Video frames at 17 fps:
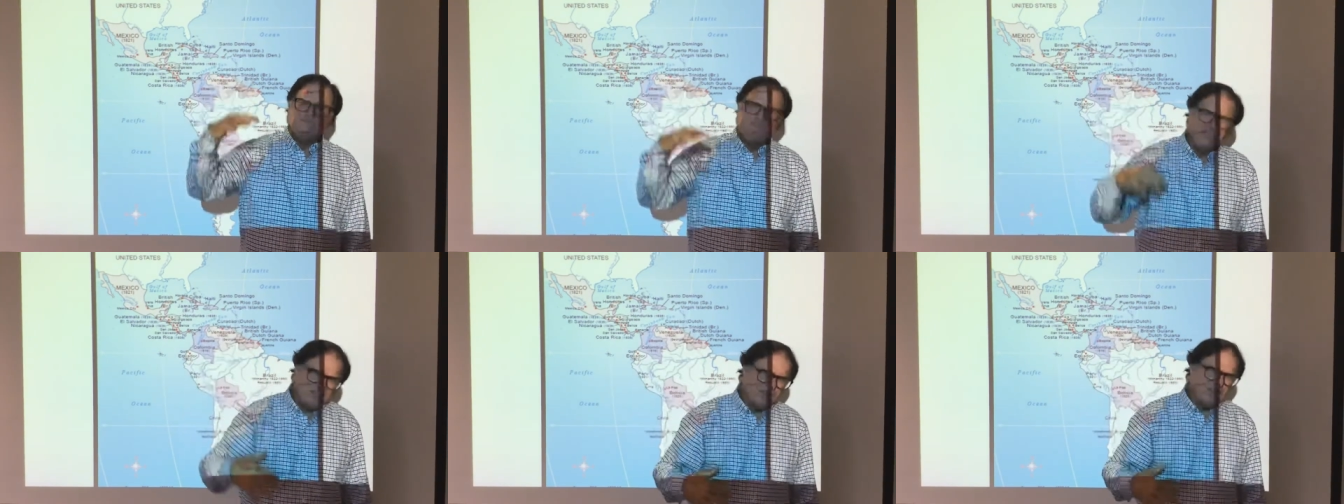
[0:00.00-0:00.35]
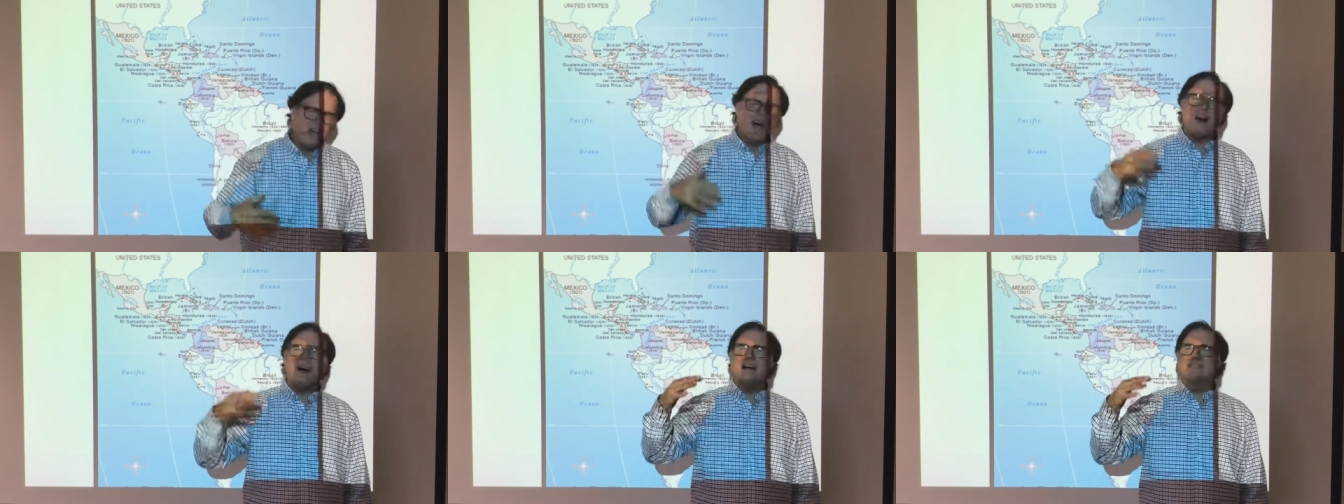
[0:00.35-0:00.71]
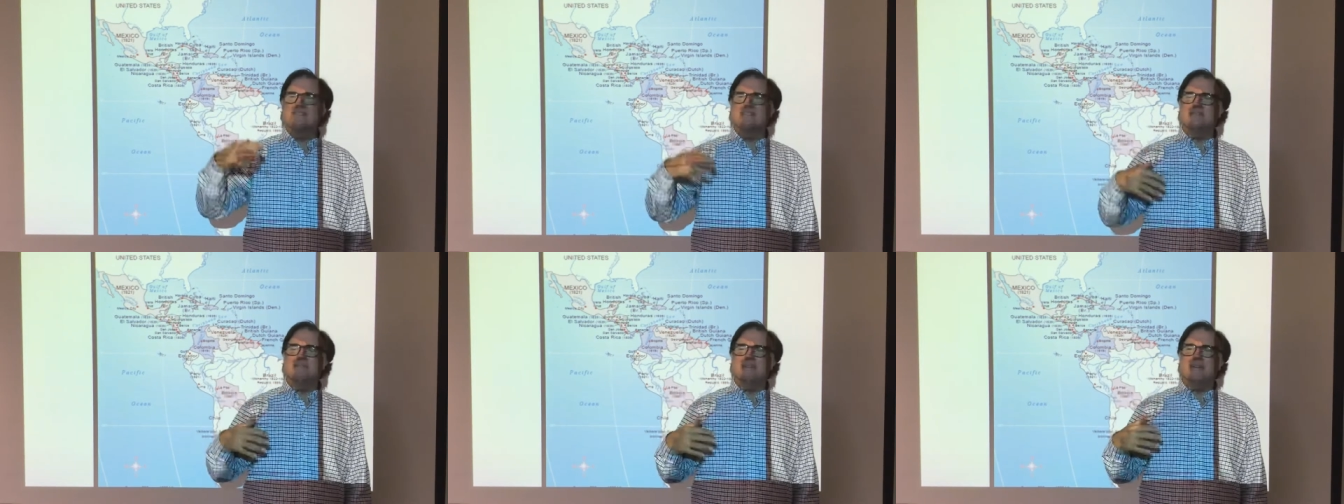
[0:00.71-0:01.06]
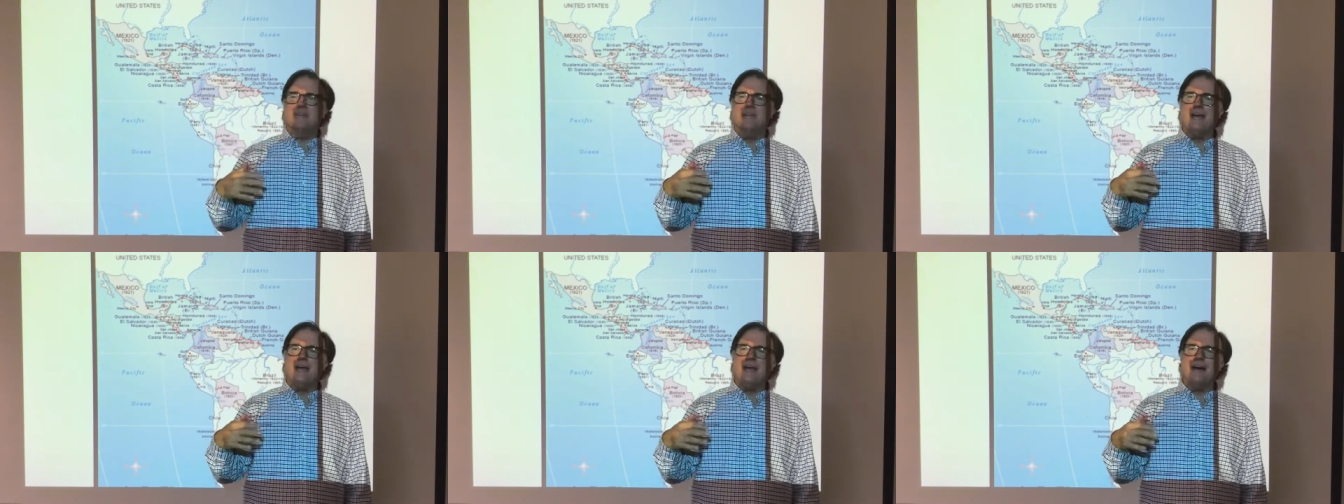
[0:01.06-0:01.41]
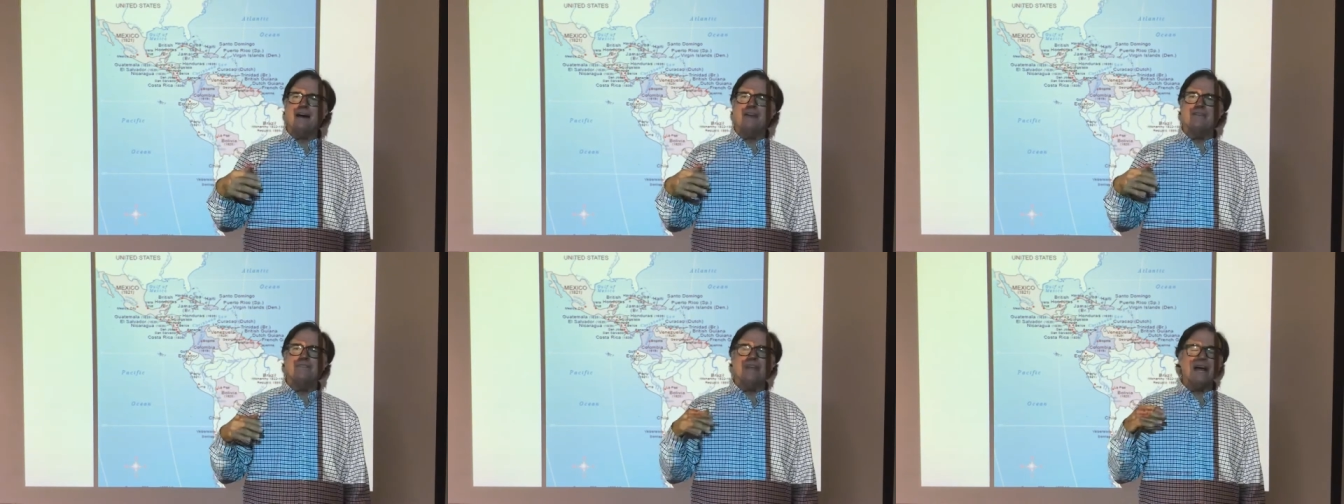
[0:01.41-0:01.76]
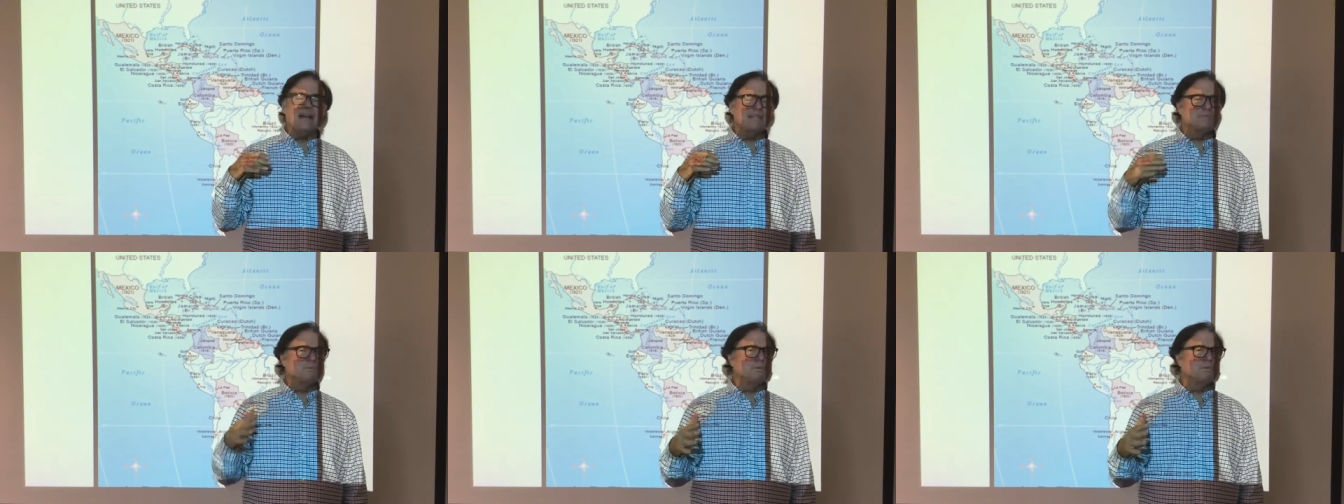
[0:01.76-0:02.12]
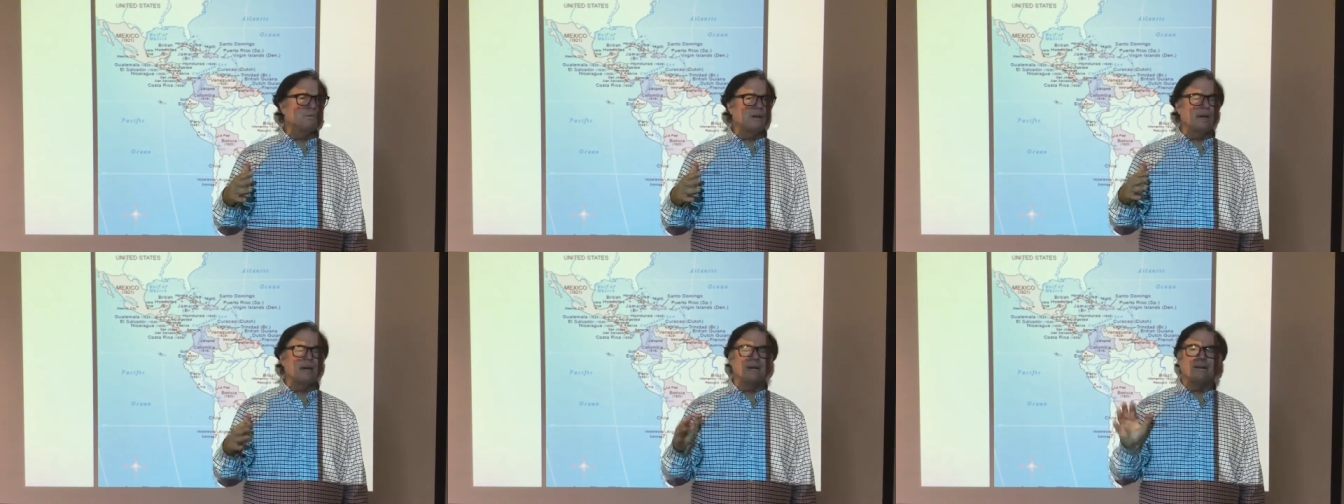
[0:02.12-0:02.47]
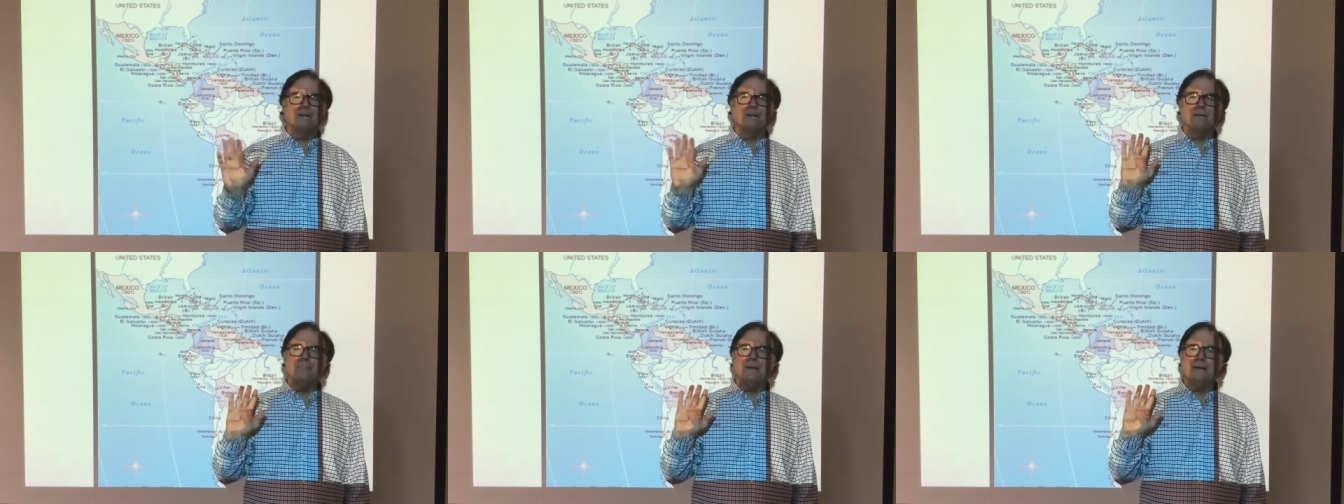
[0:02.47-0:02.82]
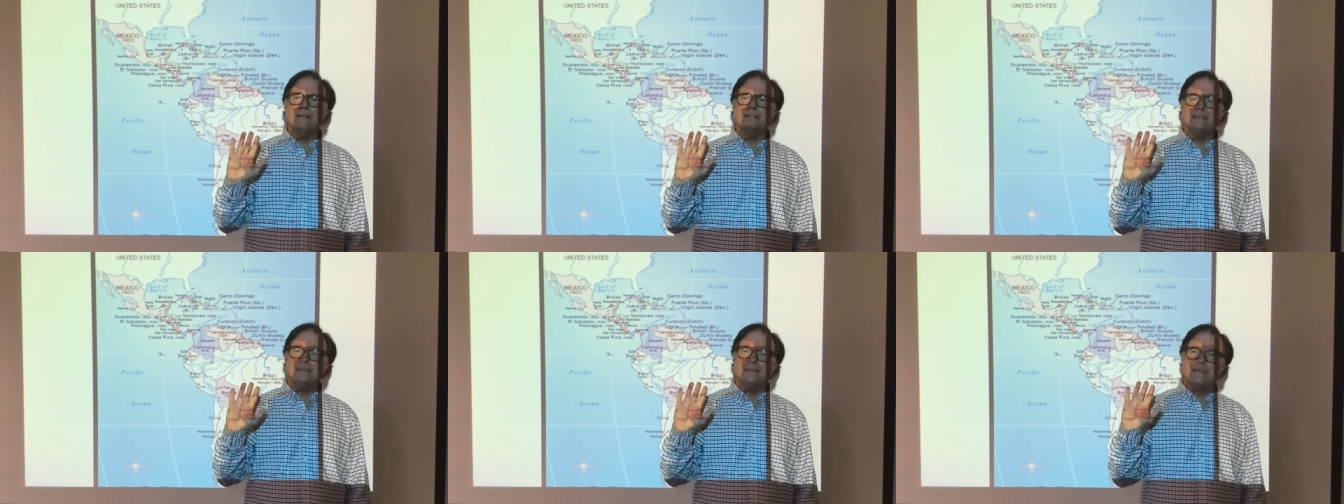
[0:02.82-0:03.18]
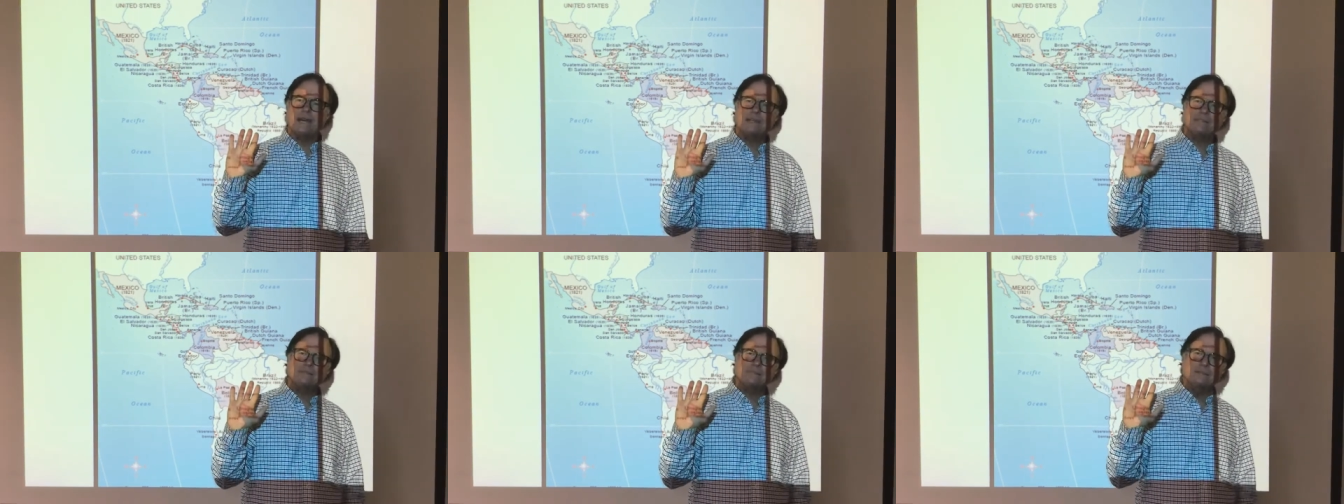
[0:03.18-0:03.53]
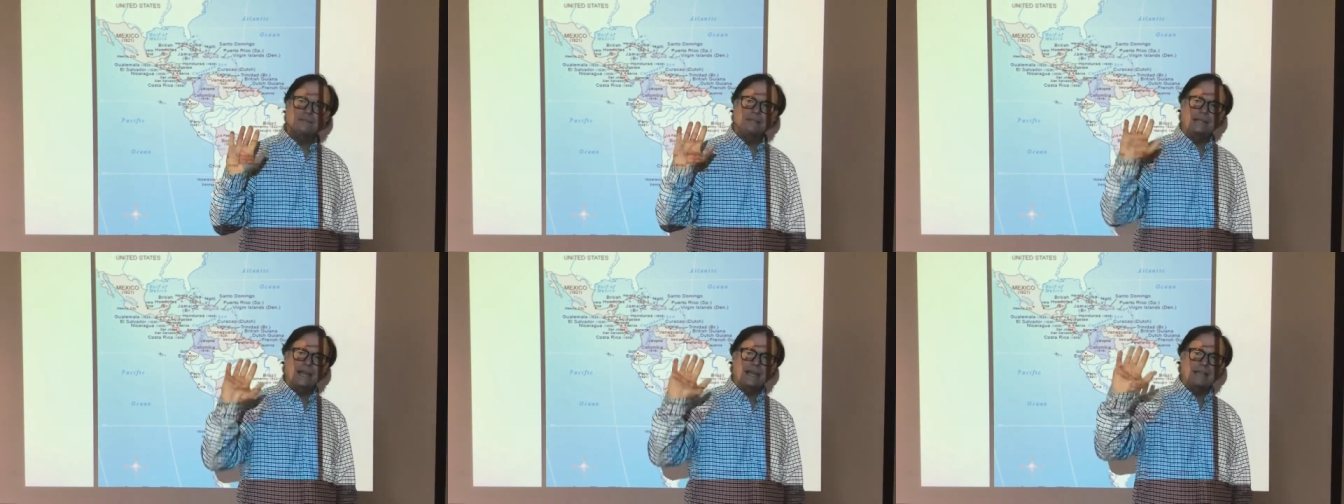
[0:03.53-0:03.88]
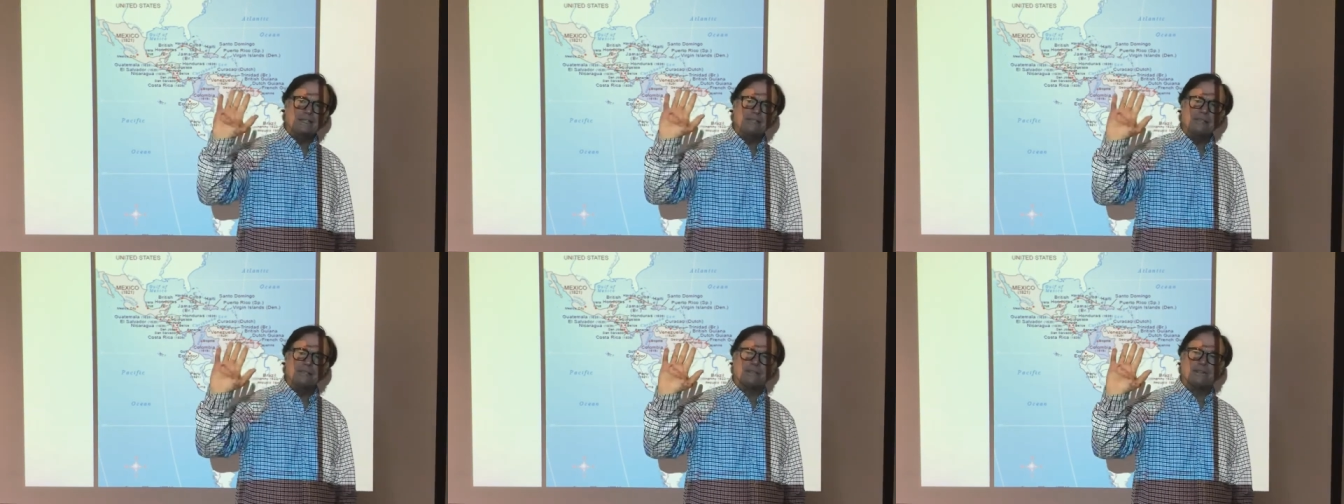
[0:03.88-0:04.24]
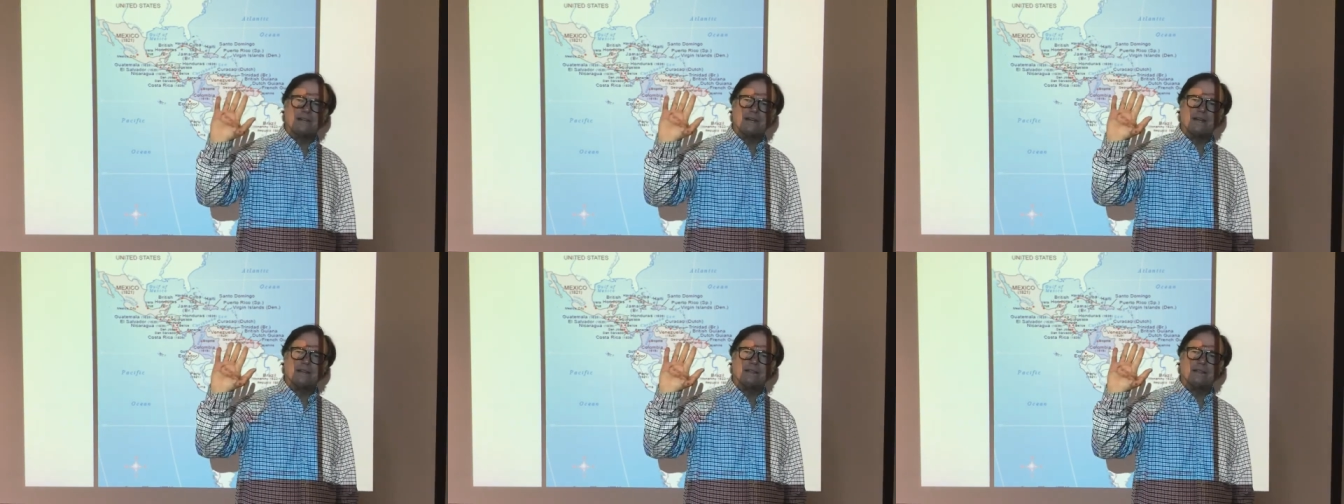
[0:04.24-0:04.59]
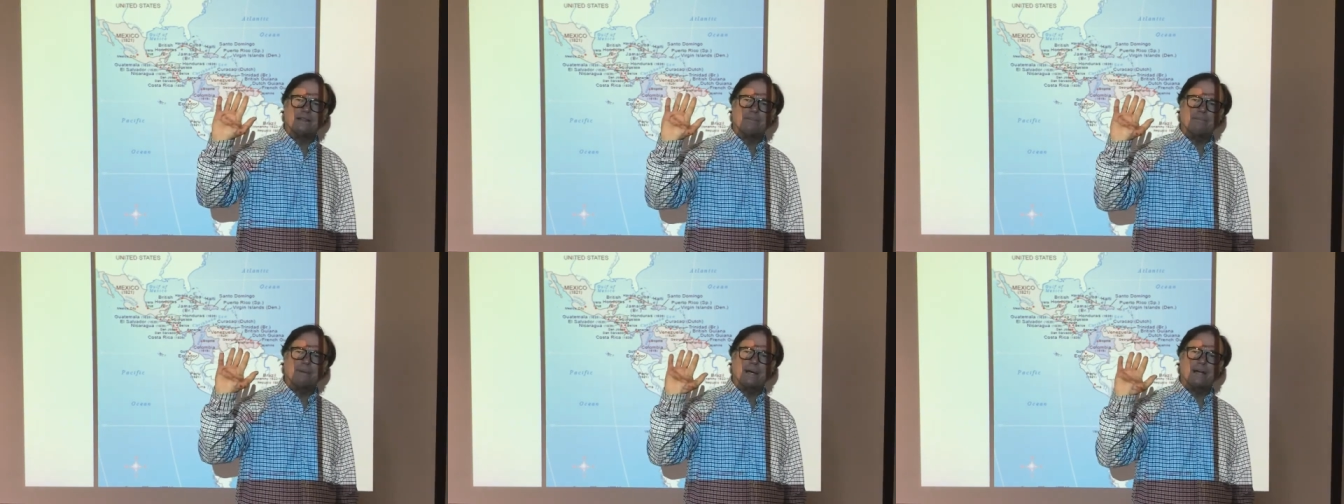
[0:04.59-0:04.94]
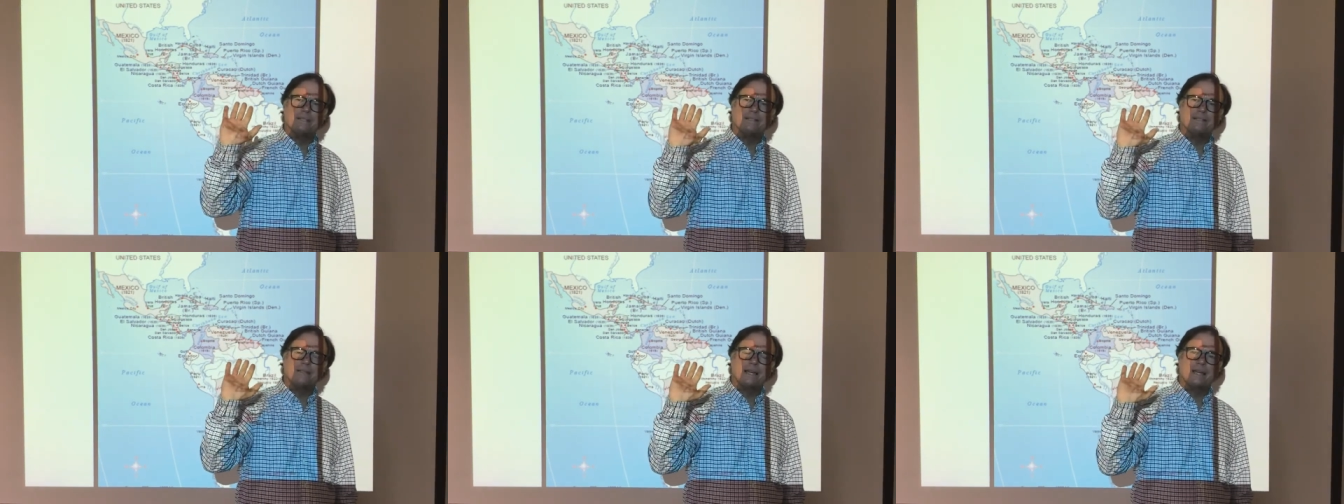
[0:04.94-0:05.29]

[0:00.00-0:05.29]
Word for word: flaws that we have, that's when we're at our best, and that's when nations are at their best.